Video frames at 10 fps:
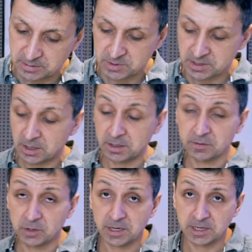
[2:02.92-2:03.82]
It was a kind
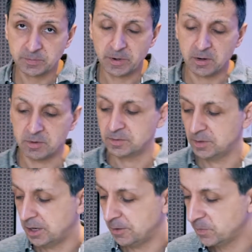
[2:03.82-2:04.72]
of good experiment,
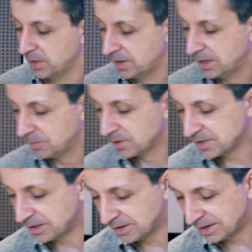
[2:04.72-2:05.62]
because
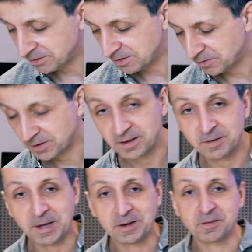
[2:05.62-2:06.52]
I don't have an infinite
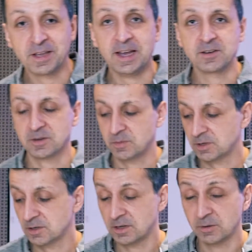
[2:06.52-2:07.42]
amount of cash as
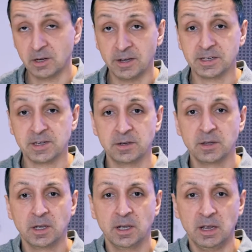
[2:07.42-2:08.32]
much as I would like to.
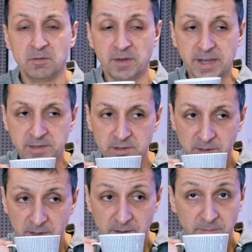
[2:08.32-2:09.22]
In fact,
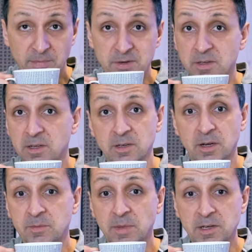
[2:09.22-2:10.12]
most of the
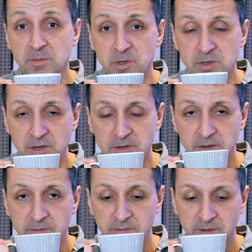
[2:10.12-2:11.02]
time as a
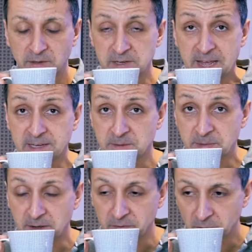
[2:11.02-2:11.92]
musician it's hand to
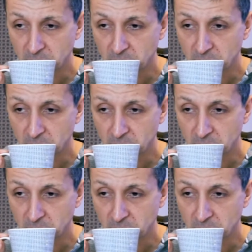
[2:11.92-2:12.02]
mouth,